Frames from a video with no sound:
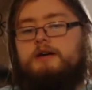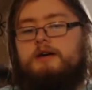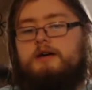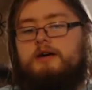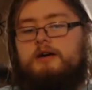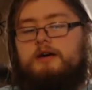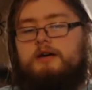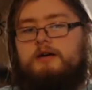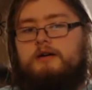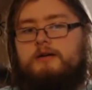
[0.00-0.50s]

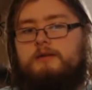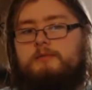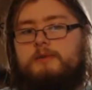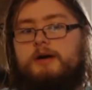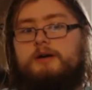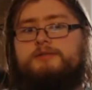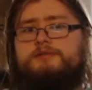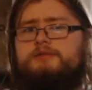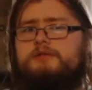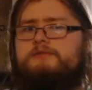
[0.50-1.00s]
I
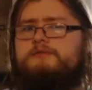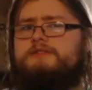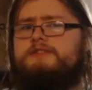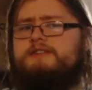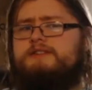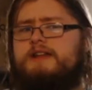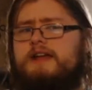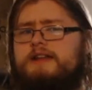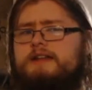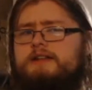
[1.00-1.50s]
also haven't
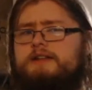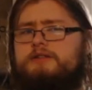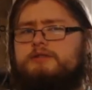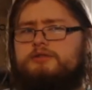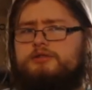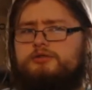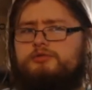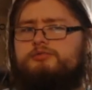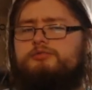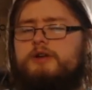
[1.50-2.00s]
seen any
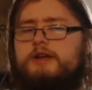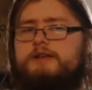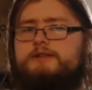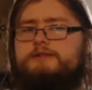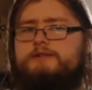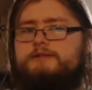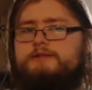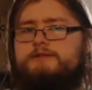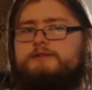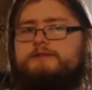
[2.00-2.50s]
new
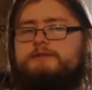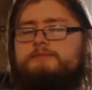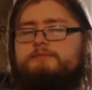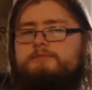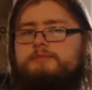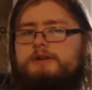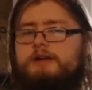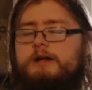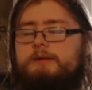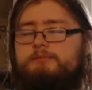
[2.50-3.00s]
races,
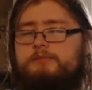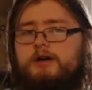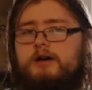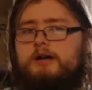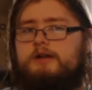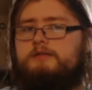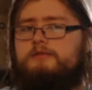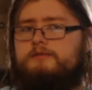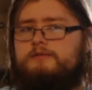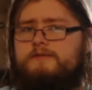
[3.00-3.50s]
but I'm
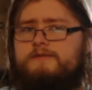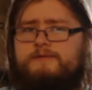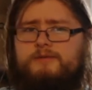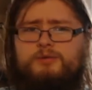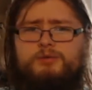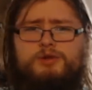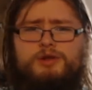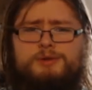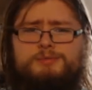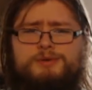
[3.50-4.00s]
not
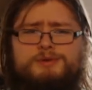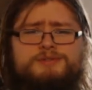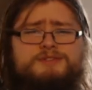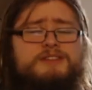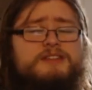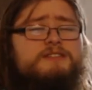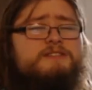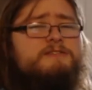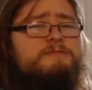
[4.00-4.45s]
fully opposed to that.